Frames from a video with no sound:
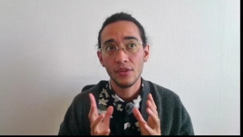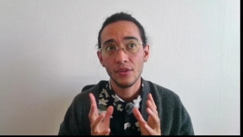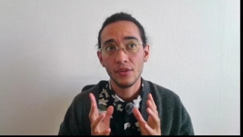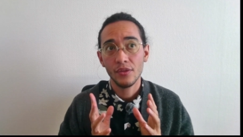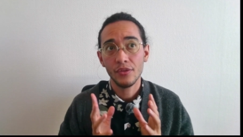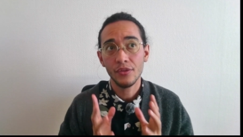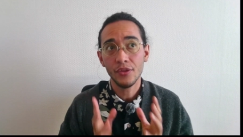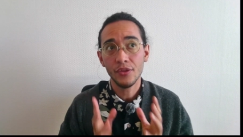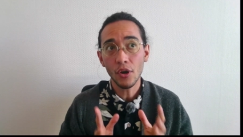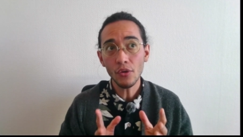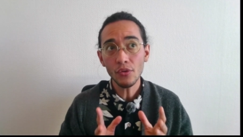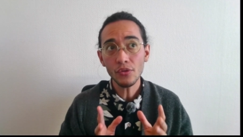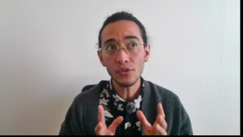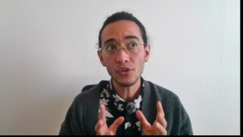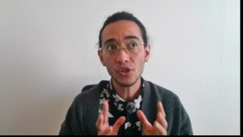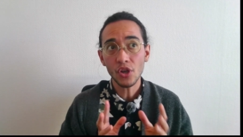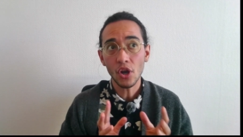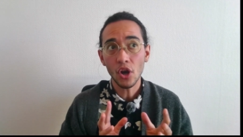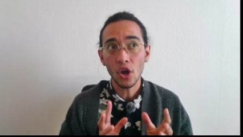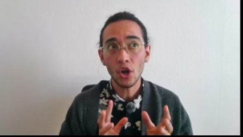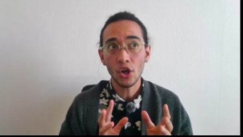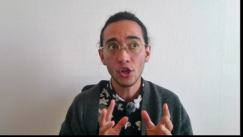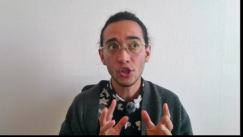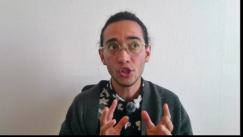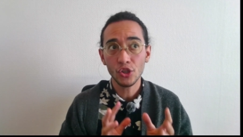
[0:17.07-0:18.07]
Those
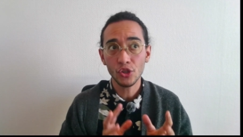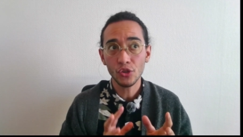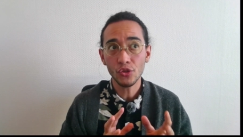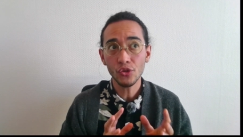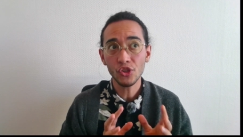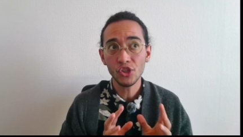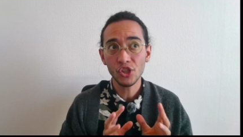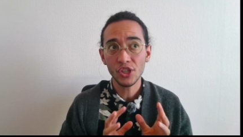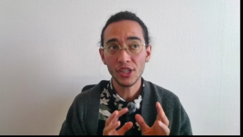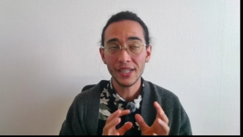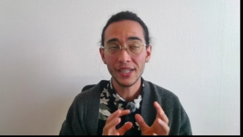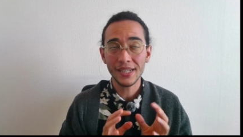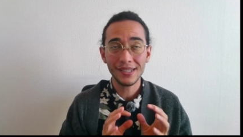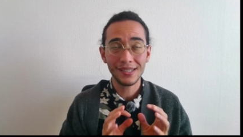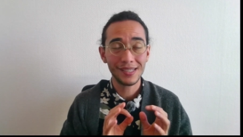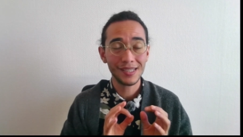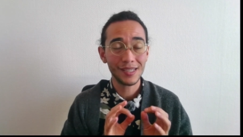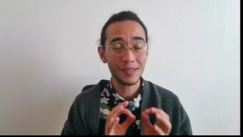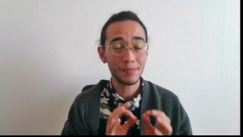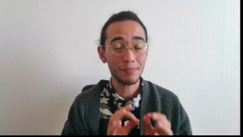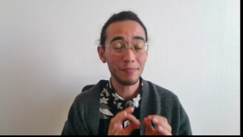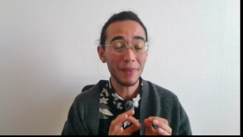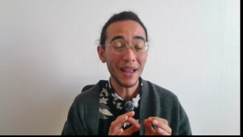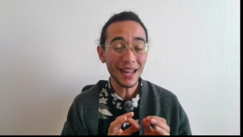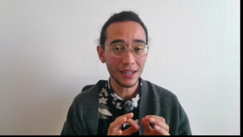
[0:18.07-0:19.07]
are usually
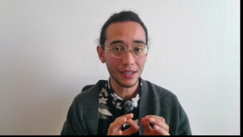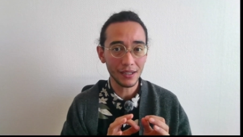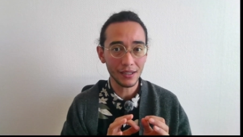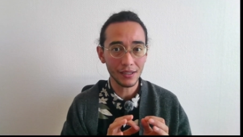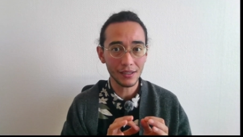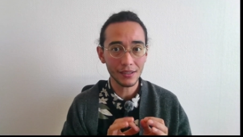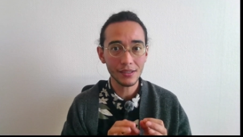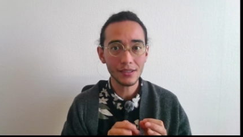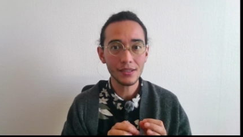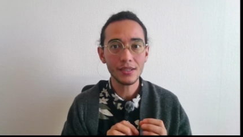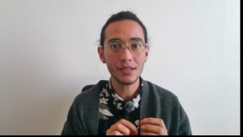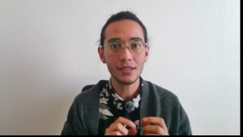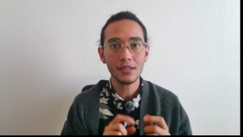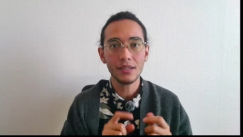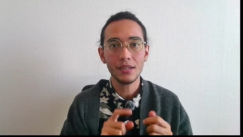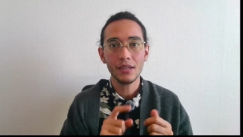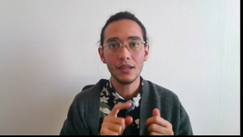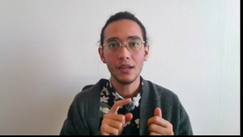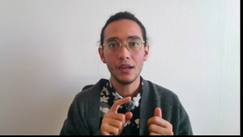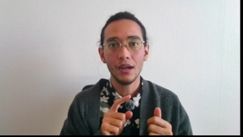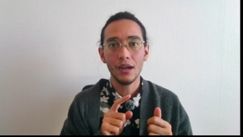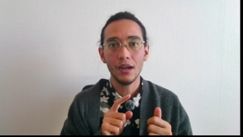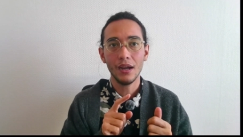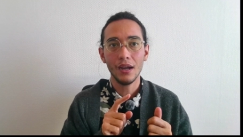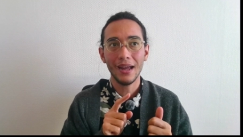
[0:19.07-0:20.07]
spelled
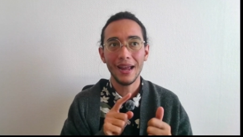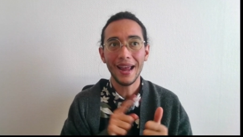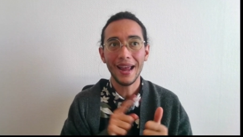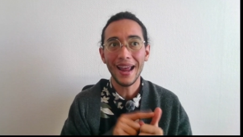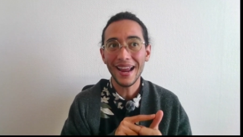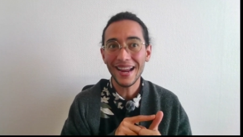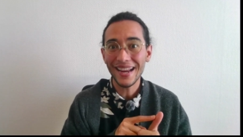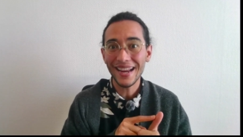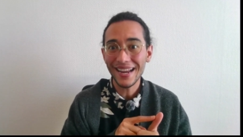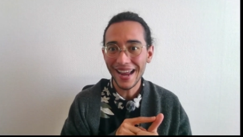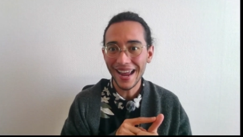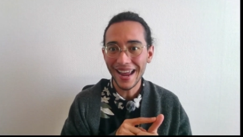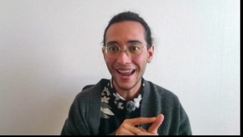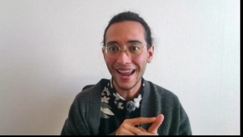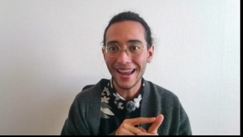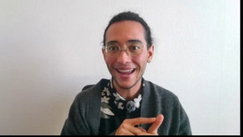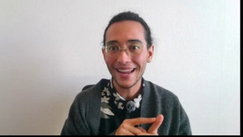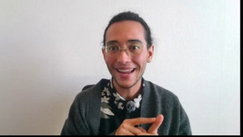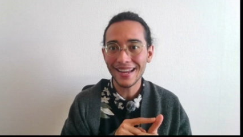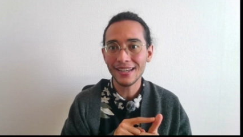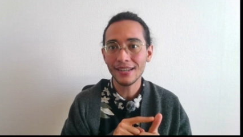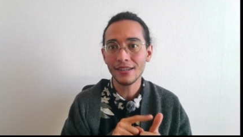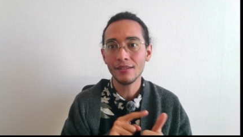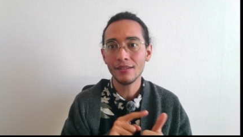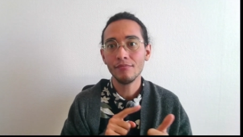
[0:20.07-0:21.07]

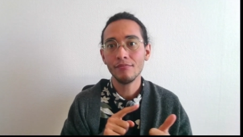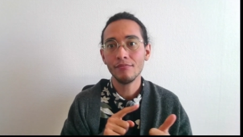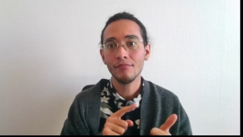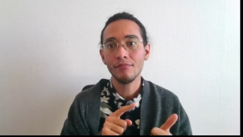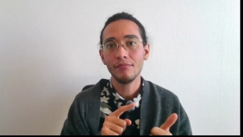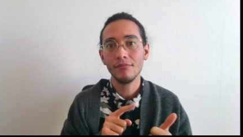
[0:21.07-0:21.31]
an,